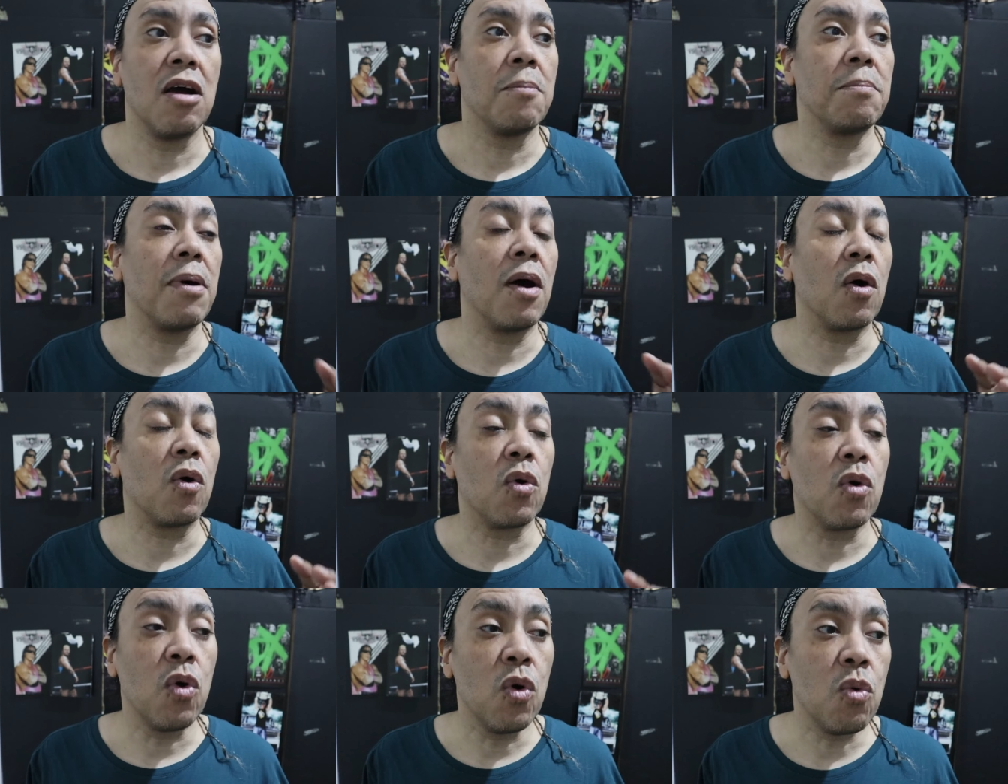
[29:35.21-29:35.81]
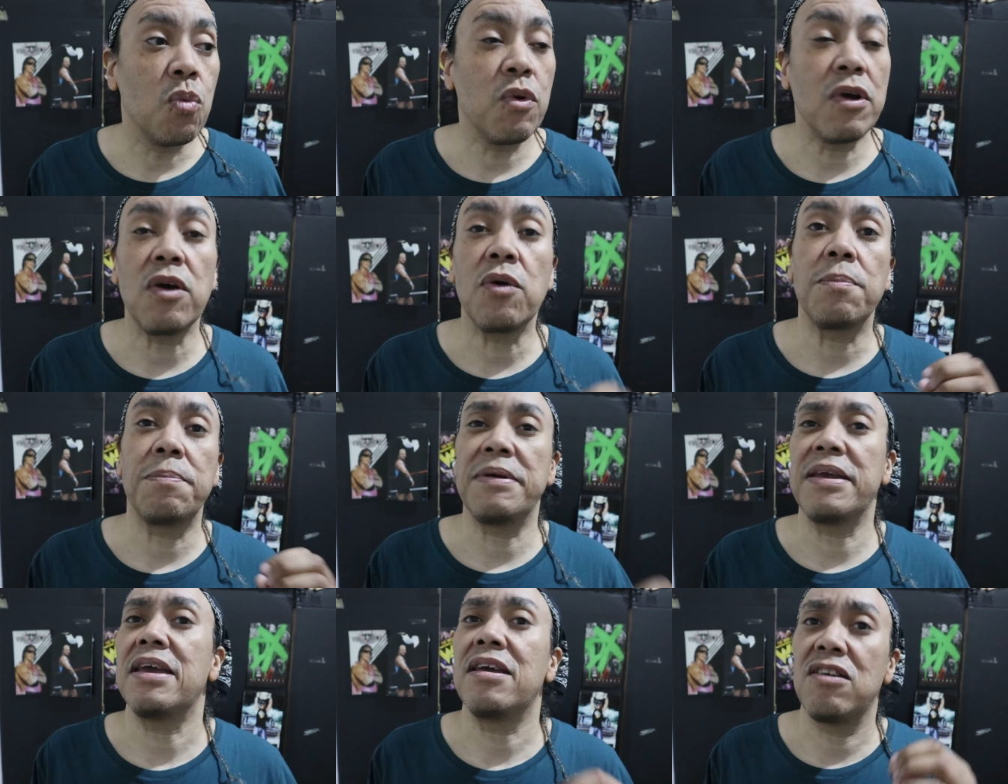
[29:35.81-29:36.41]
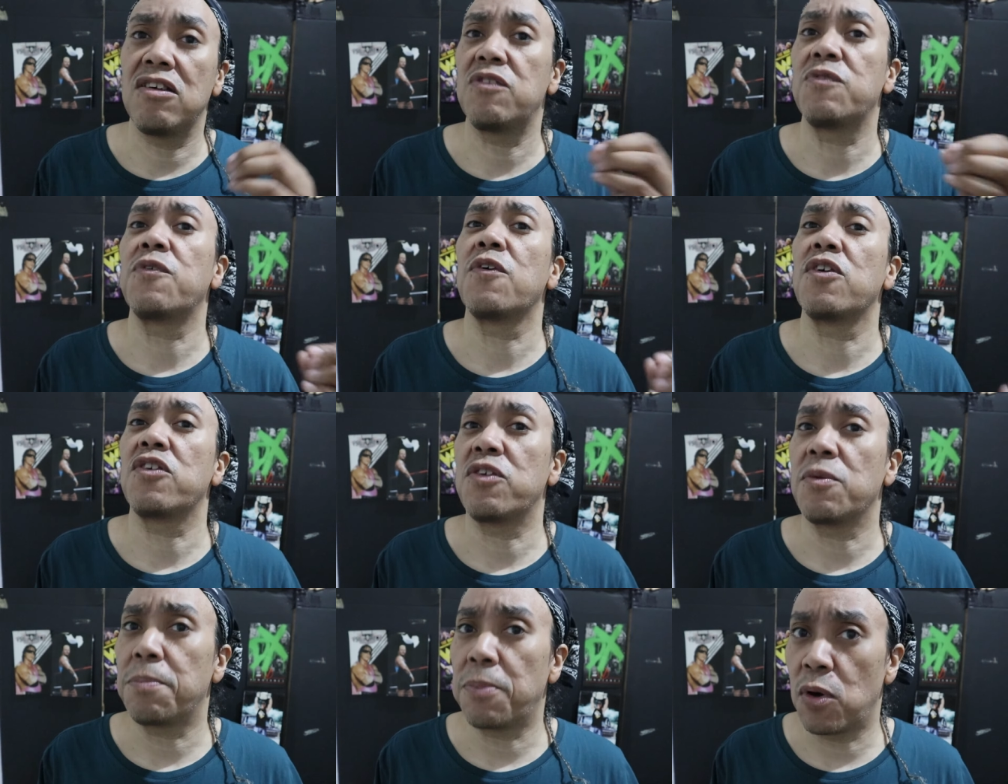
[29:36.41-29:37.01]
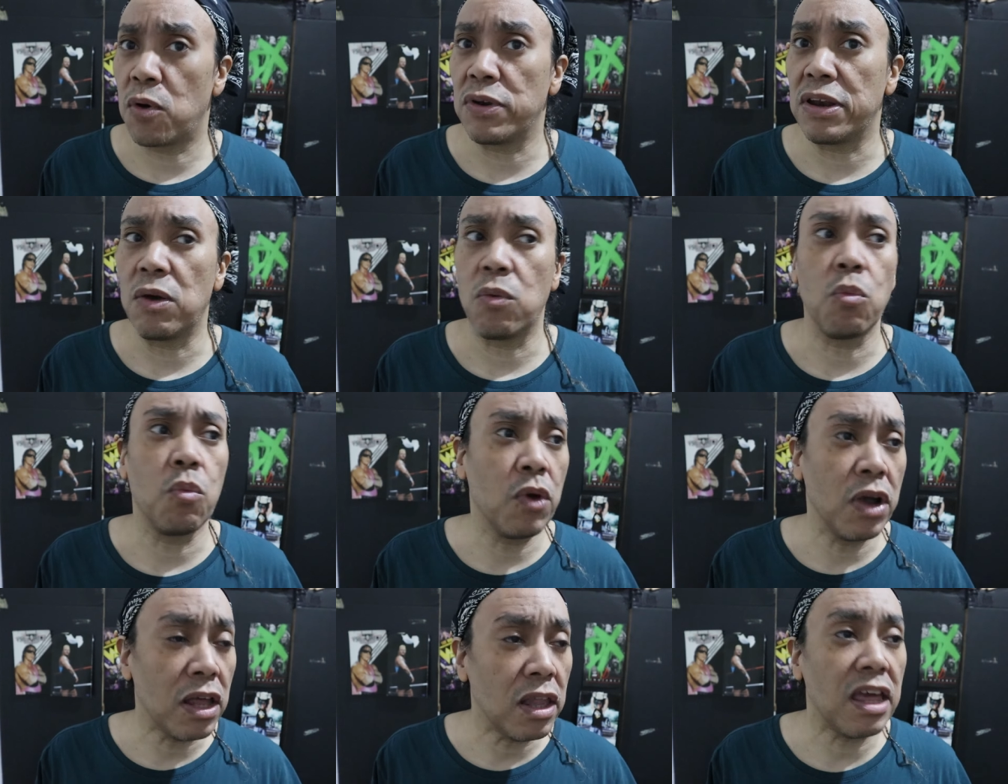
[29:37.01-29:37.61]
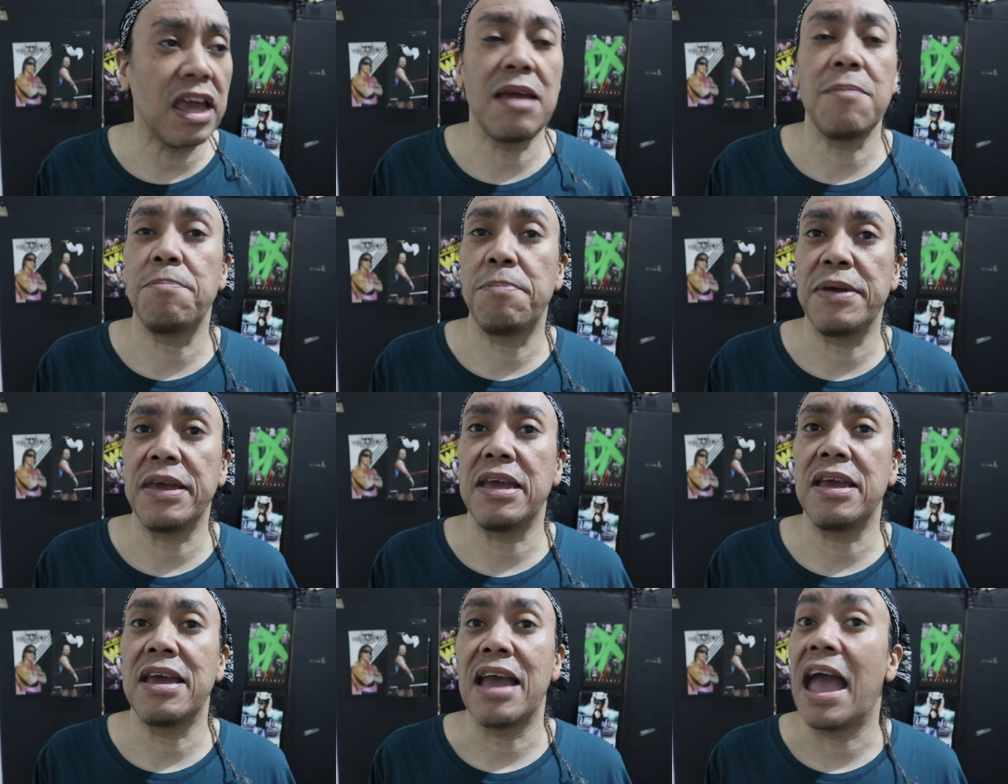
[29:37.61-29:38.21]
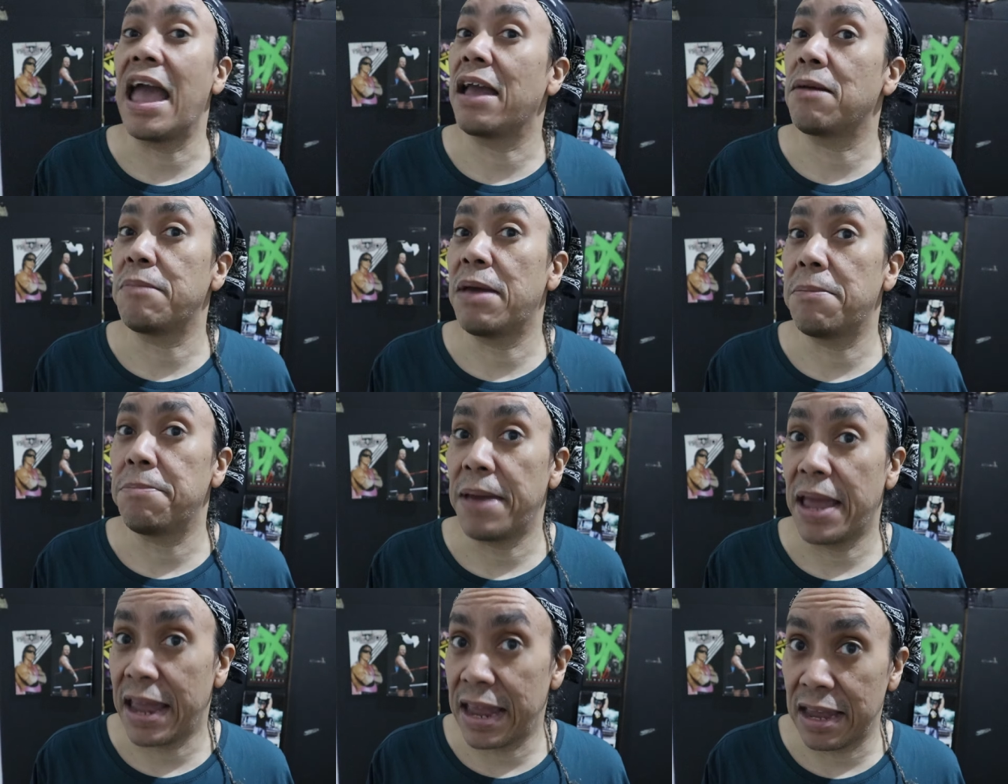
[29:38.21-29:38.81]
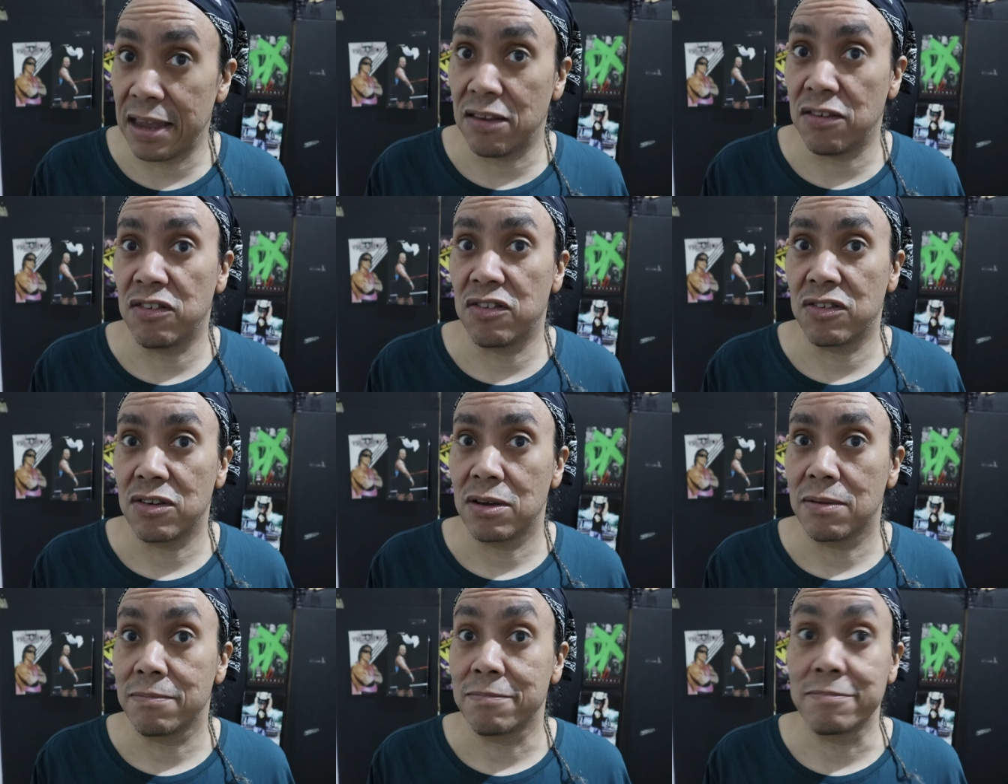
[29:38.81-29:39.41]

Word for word: But who will be his first opponent? Will it be Hangman Page?